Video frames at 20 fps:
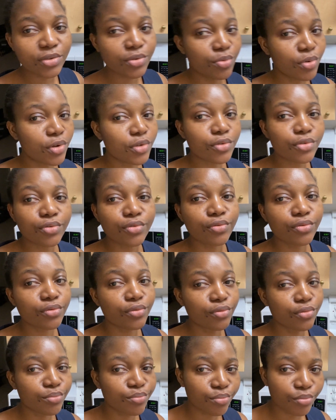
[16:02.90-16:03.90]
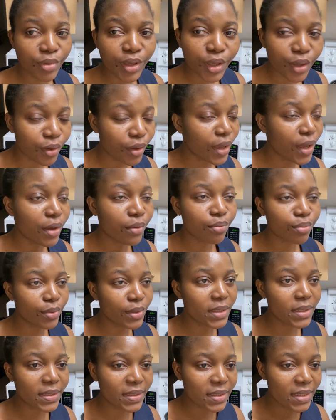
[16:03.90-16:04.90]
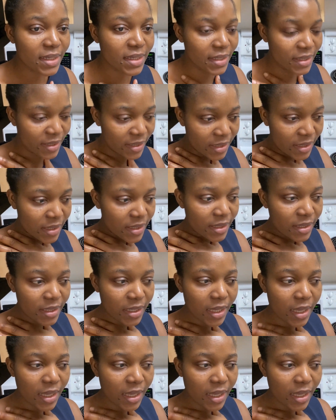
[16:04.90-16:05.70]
you want to make your hair with is.